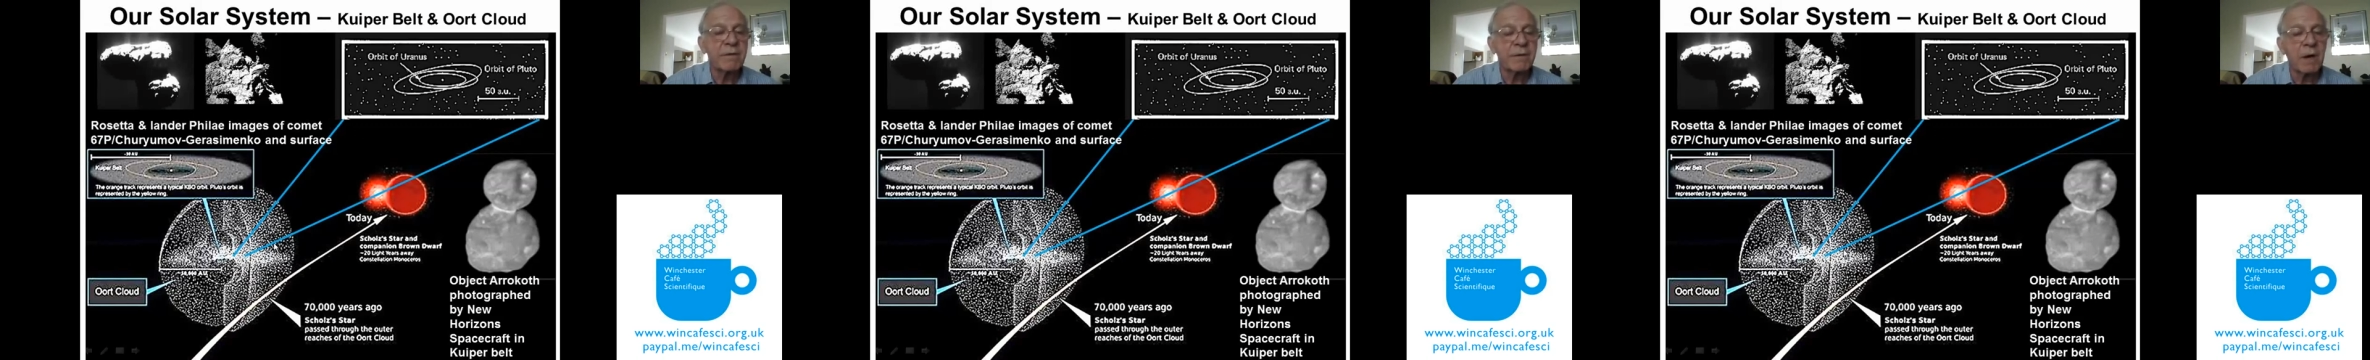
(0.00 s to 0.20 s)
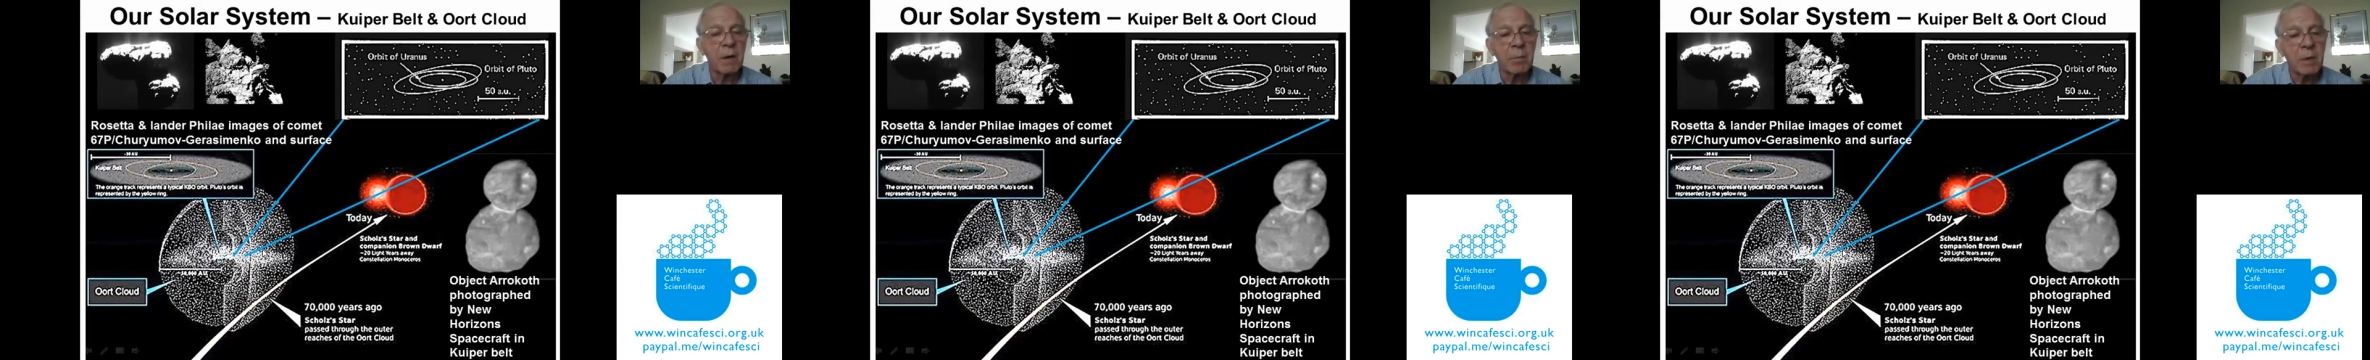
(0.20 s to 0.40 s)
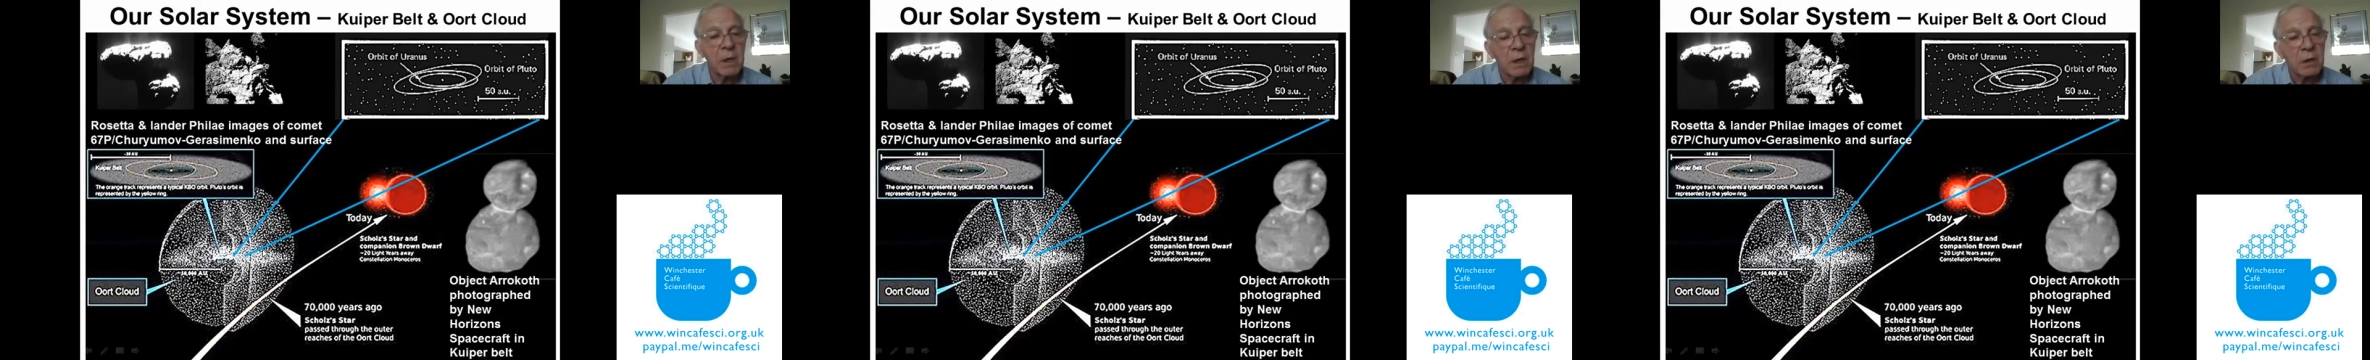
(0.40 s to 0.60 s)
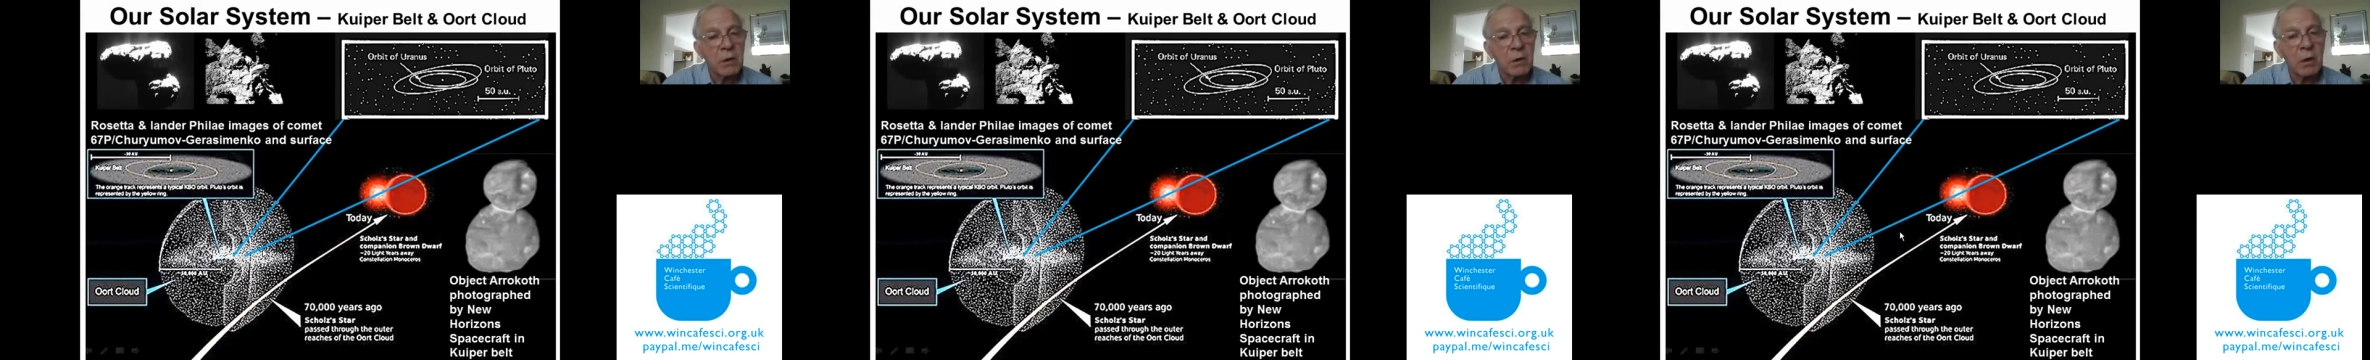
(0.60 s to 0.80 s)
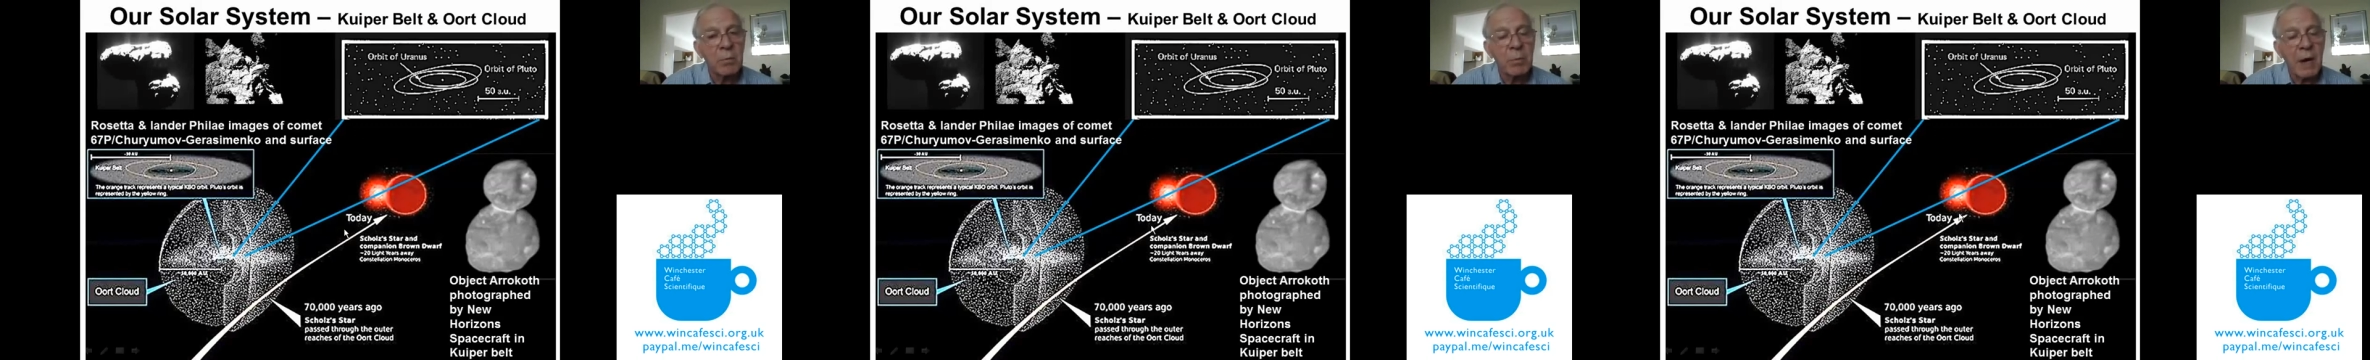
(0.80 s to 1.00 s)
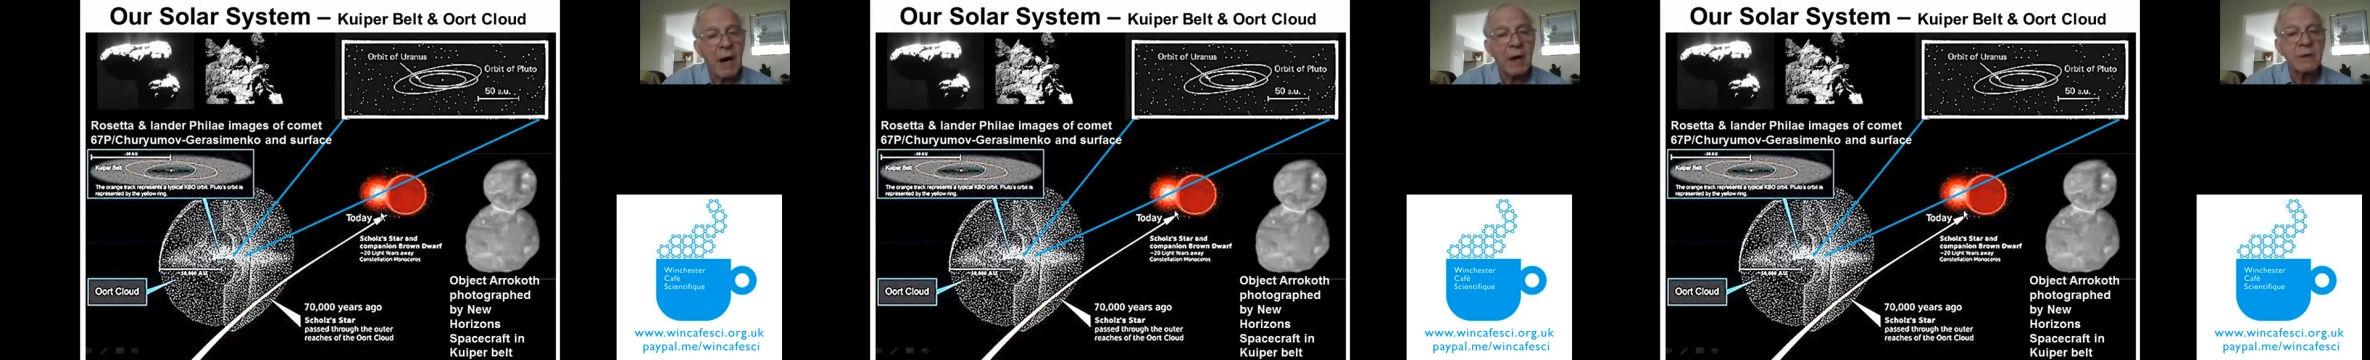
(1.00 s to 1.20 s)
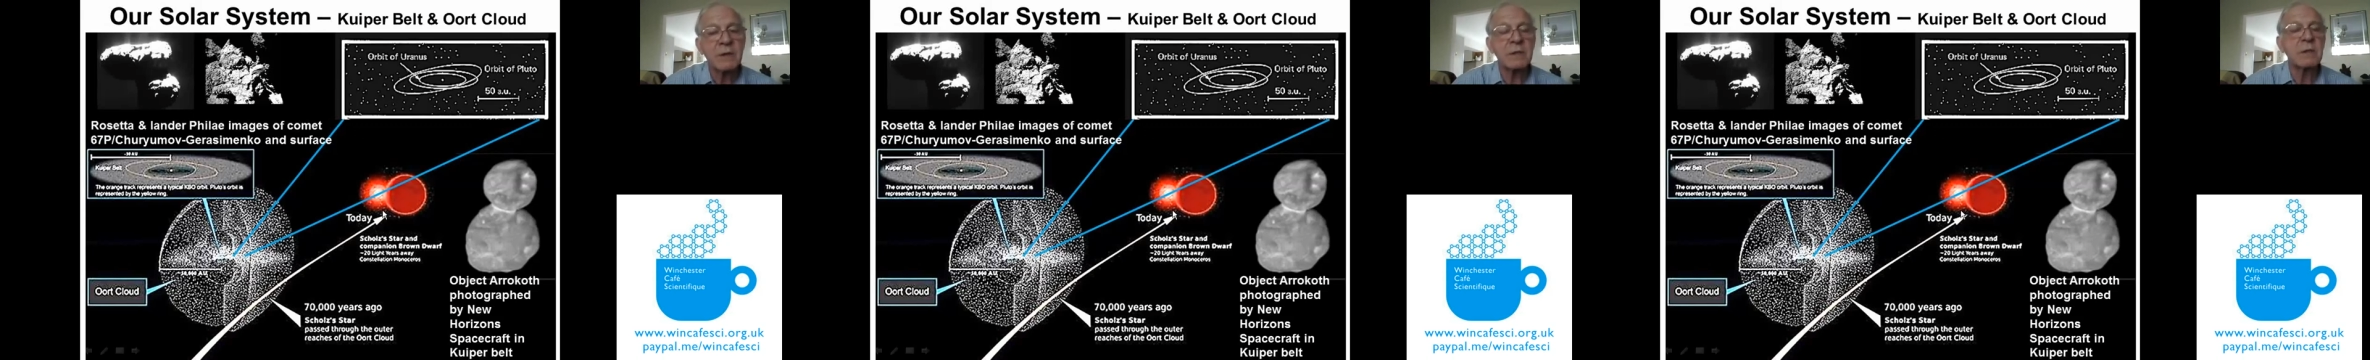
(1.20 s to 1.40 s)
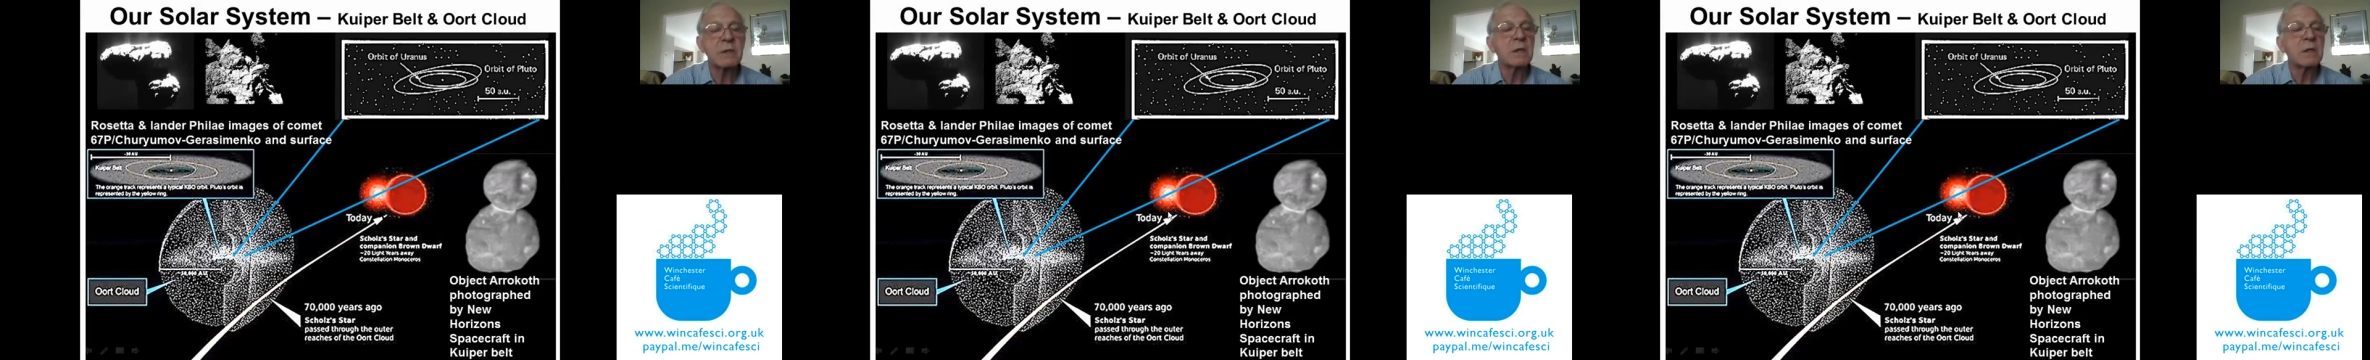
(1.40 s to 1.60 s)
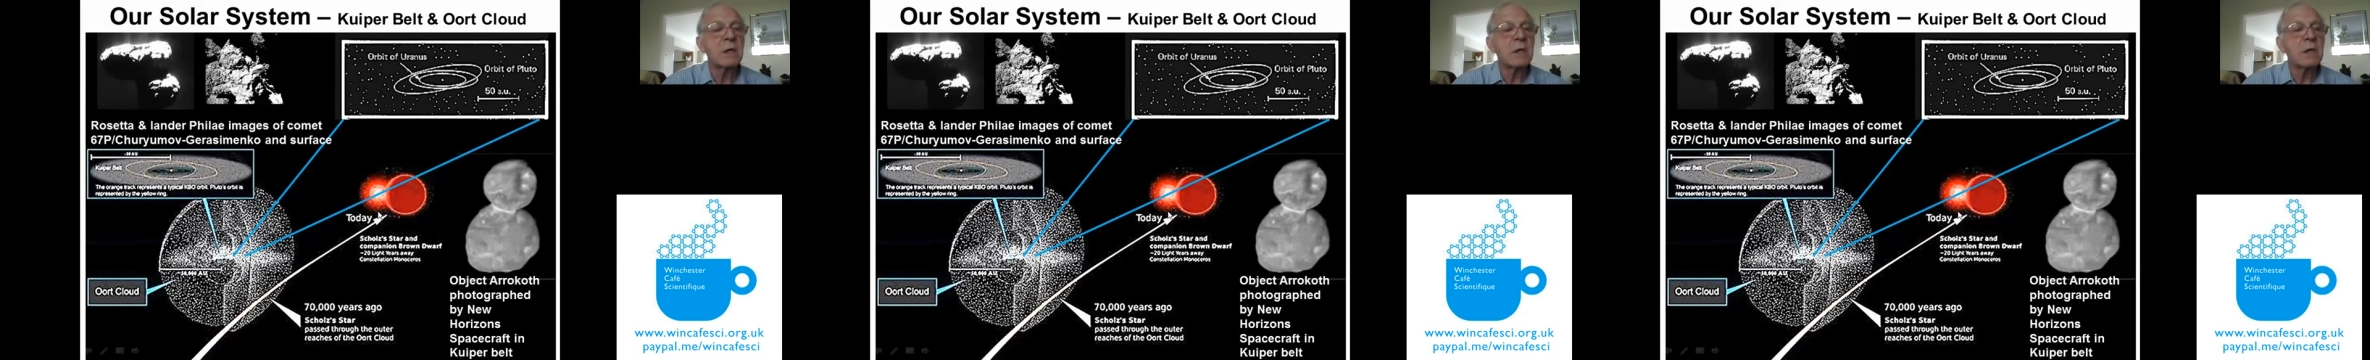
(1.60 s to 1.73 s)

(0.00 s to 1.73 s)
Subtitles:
gone past